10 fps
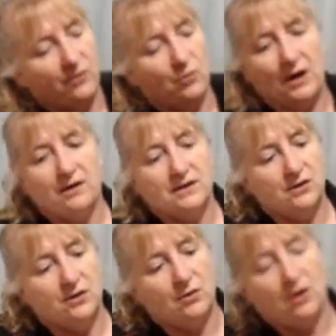if you were going to
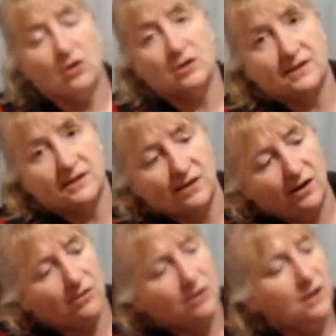do a longer
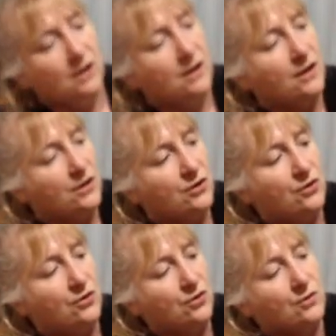style you